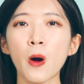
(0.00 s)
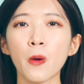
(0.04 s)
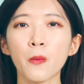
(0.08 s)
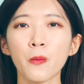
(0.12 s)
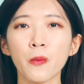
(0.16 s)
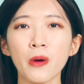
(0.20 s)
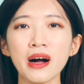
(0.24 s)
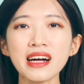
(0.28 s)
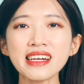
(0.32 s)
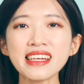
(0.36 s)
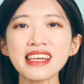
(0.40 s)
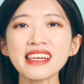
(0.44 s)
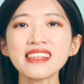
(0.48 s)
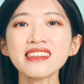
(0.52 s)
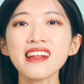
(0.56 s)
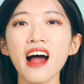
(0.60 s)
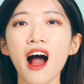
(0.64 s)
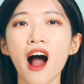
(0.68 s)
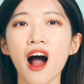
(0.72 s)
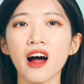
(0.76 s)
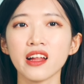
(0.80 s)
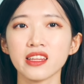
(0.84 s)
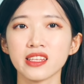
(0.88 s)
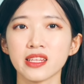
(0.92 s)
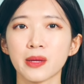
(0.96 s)
working
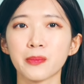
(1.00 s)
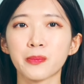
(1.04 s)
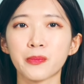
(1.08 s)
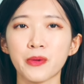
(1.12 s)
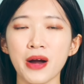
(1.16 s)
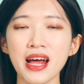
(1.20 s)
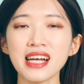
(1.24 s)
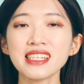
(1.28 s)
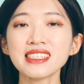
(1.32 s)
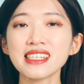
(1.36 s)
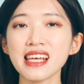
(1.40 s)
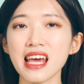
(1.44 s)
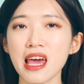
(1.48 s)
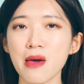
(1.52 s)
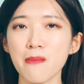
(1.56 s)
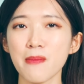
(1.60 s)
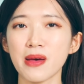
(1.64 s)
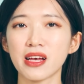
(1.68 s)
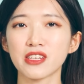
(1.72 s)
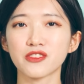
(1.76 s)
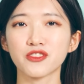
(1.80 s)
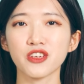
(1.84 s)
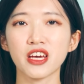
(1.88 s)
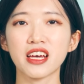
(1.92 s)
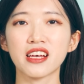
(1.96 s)
on the brand
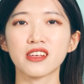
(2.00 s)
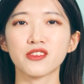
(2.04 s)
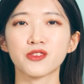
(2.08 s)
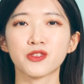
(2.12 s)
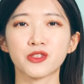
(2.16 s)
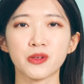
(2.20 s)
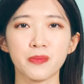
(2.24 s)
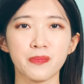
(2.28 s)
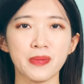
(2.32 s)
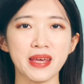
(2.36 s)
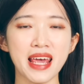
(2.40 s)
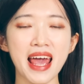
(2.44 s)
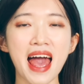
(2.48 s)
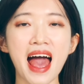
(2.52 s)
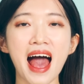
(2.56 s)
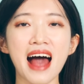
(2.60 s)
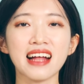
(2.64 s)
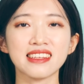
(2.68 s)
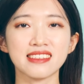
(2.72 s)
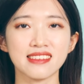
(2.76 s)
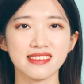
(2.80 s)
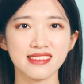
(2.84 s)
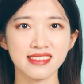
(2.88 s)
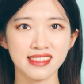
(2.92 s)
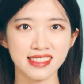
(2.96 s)
image should be at
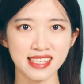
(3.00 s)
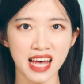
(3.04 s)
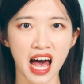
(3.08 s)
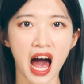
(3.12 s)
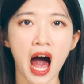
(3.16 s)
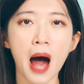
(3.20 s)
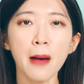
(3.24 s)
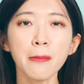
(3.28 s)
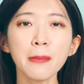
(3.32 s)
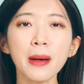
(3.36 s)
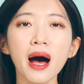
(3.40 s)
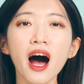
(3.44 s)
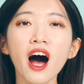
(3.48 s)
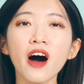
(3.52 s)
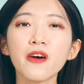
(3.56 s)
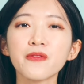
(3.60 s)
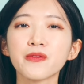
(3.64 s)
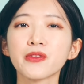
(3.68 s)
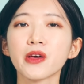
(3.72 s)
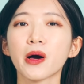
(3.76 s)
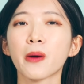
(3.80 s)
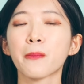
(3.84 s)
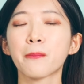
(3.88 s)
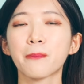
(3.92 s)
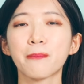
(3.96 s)
the top of
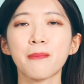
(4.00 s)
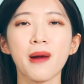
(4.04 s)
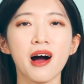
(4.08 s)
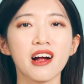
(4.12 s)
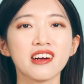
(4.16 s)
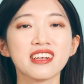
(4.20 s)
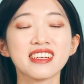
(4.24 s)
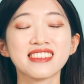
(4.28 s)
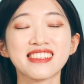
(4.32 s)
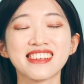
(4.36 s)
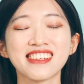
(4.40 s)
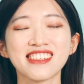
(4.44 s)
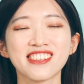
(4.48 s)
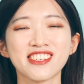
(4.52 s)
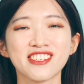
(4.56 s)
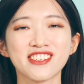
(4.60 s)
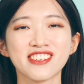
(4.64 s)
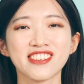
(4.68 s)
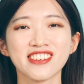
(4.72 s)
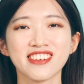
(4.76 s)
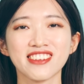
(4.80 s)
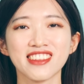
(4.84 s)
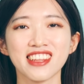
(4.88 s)
your marketing to-do